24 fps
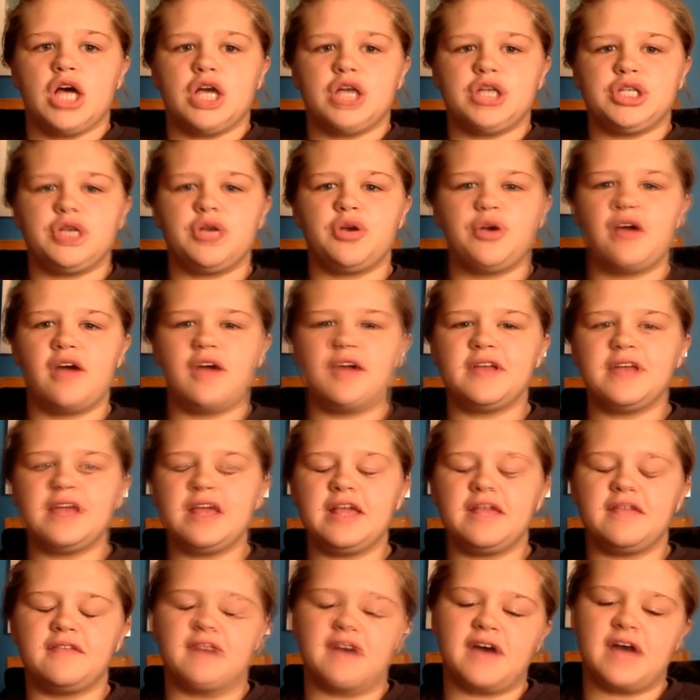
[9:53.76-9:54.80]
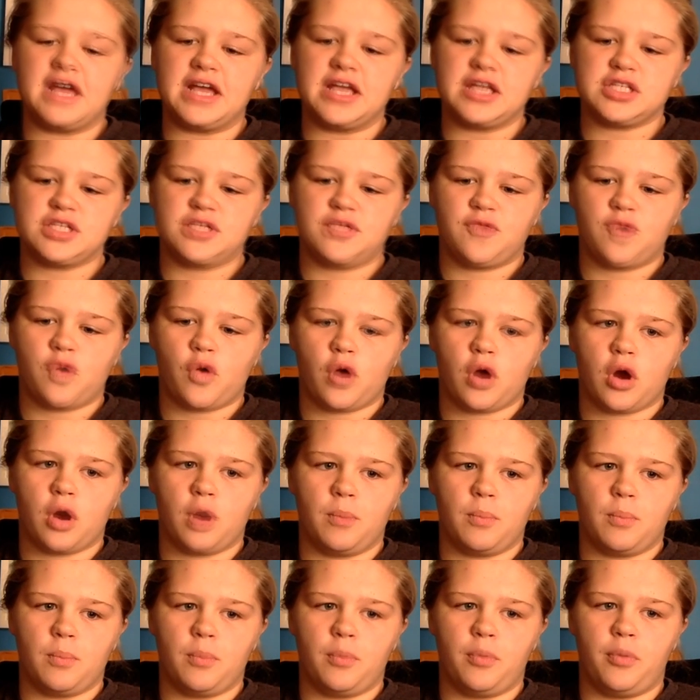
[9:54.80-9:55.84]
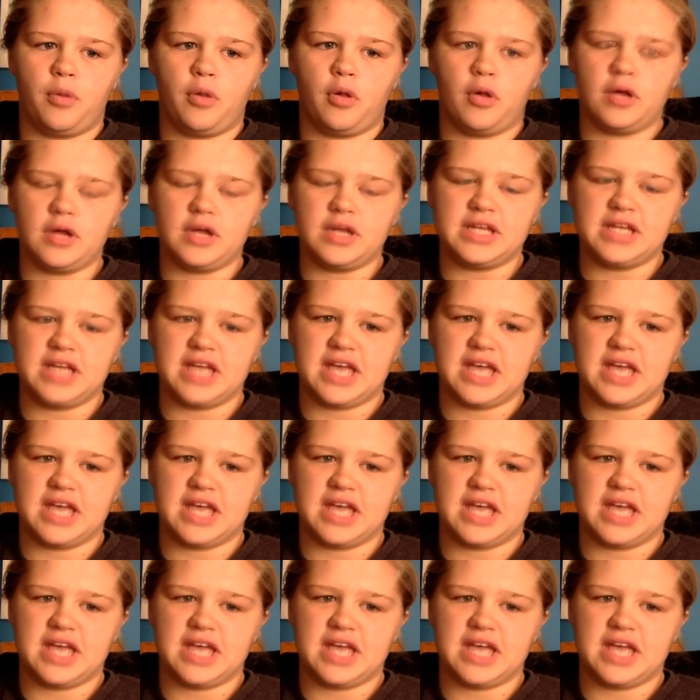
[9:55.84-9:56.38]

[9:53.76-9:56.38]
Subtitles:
Do you have any advice for bullied